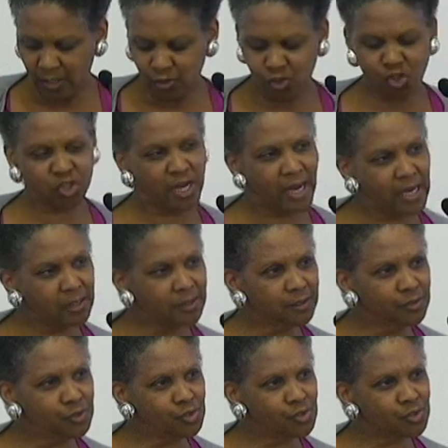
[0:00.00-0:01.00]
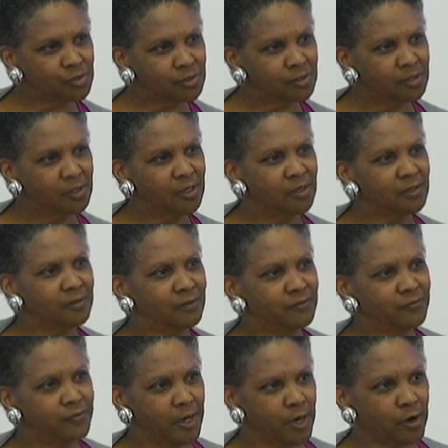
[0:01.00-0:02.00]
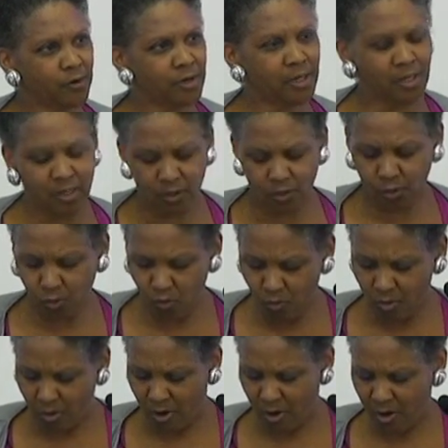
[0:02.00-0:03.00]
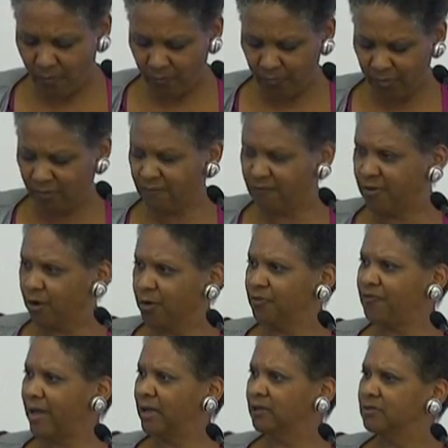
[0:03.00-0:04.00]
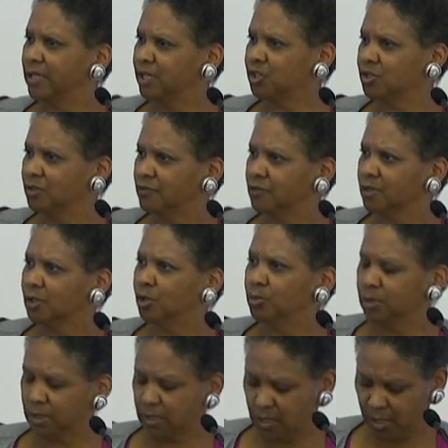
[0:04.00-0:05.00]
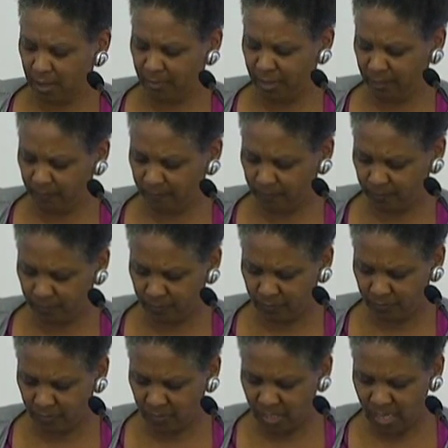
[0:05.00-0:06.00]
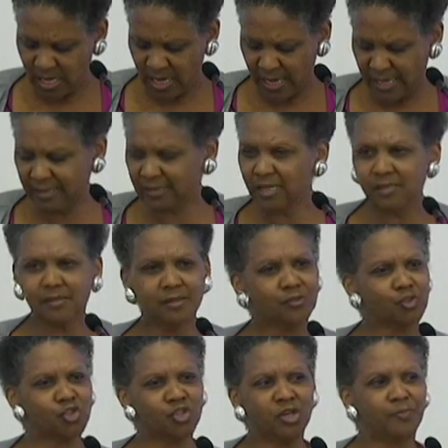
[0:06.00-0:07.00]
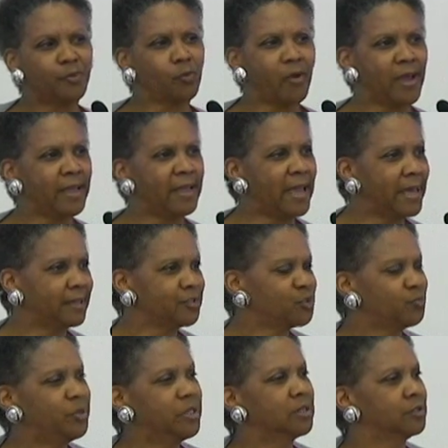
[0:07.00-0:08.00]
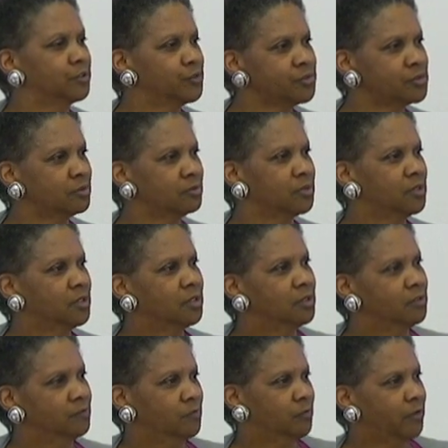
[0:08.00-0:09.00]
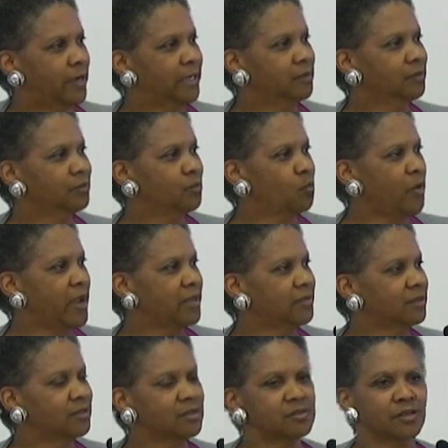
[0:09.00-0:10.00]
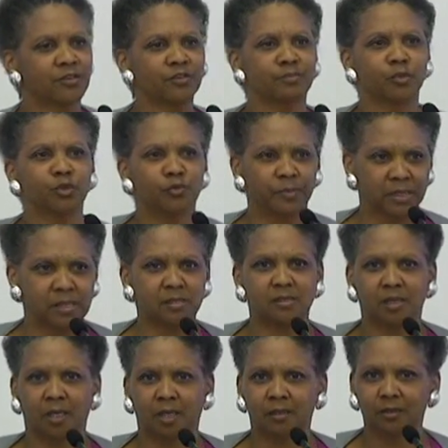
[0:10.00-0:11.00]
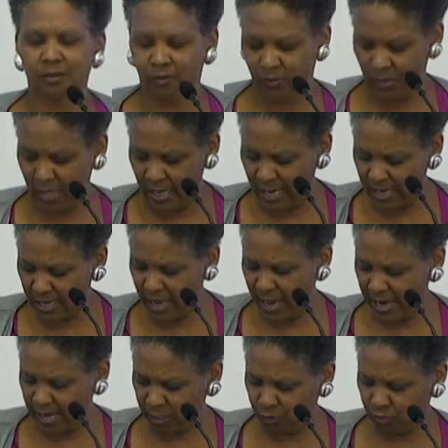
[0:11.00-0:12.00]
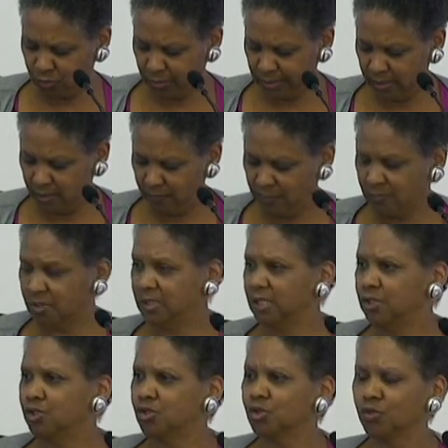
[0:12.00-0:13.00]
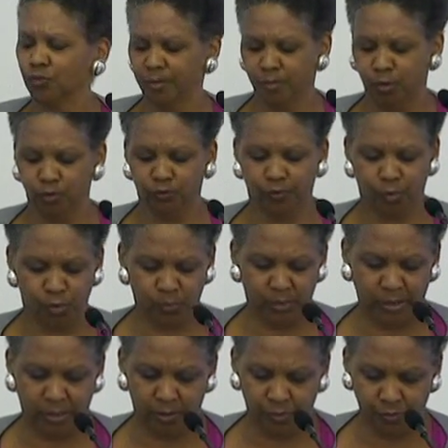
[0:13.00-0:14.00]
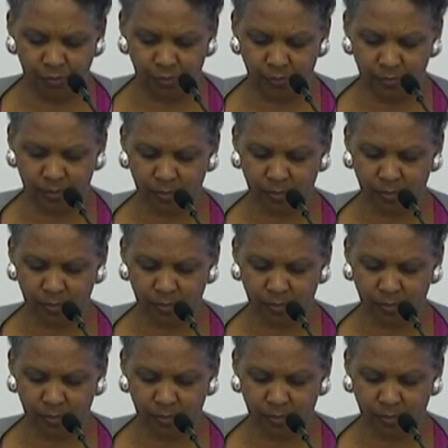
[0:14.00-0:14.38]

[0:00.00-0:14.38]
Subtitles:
challenge the very core, the very foundation of the global economy. It doesn't chip away at its pillars, right, in the way that these other movements did. It actually seeks to remove those pillars,